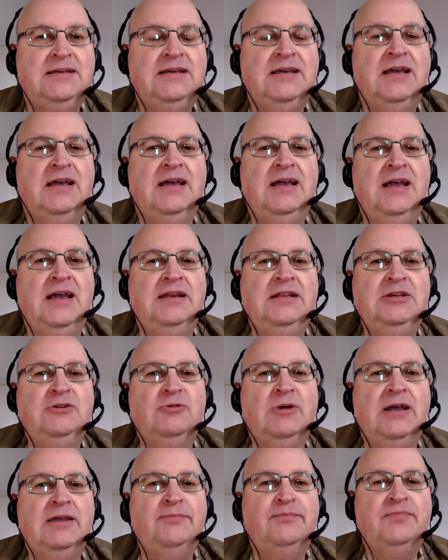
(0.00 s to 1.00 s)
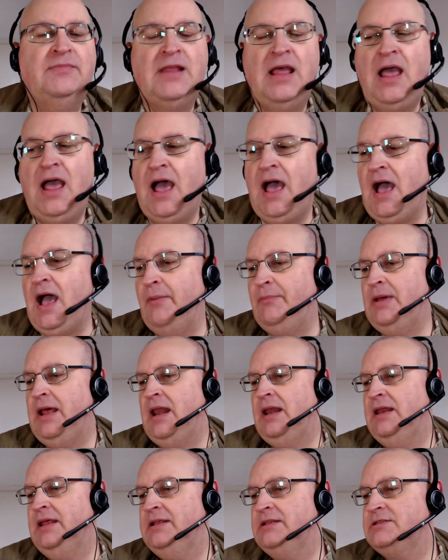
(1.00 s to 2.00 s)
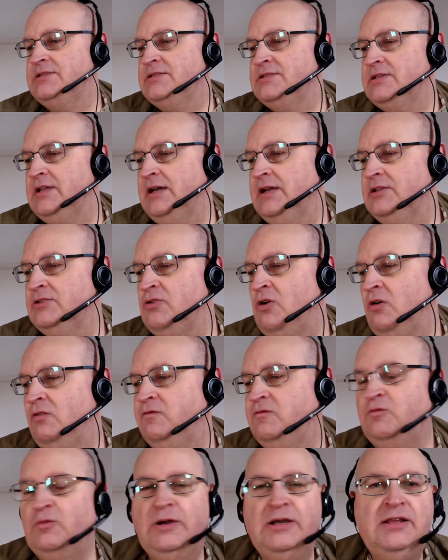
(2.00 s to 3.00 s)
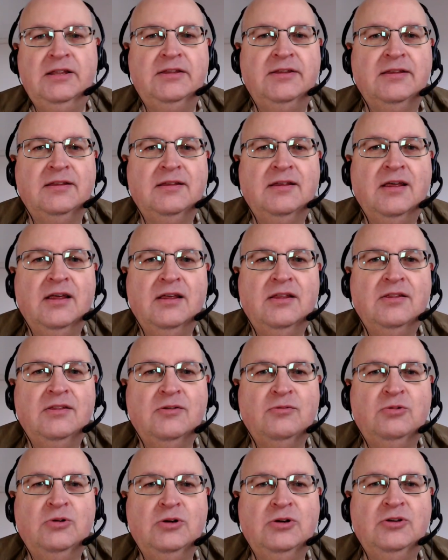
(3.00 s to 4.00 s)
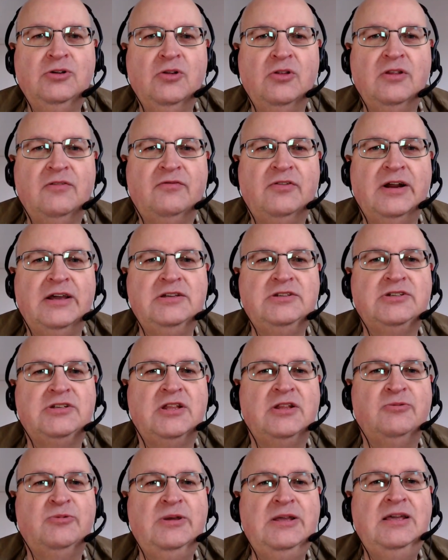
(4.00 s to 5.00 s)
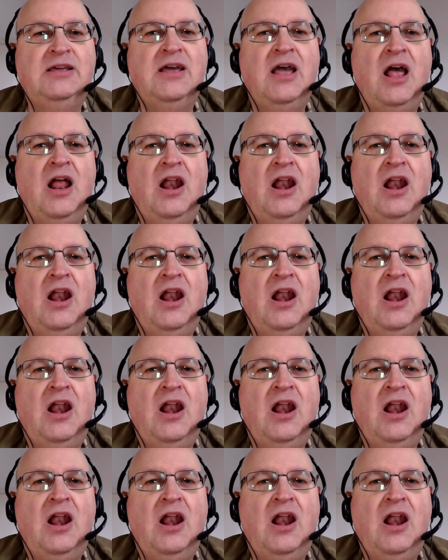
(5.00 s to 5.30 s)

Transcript: Anyway, um, let's start off with the word or the phrase of the week.